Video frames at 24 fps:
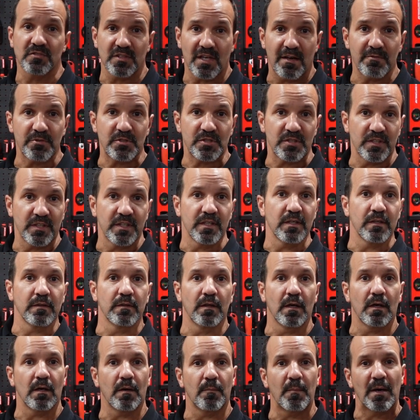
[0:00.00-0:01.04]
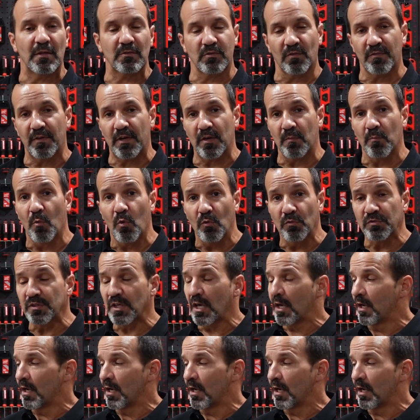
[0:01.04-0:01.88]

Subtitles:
obviously the amount of air moves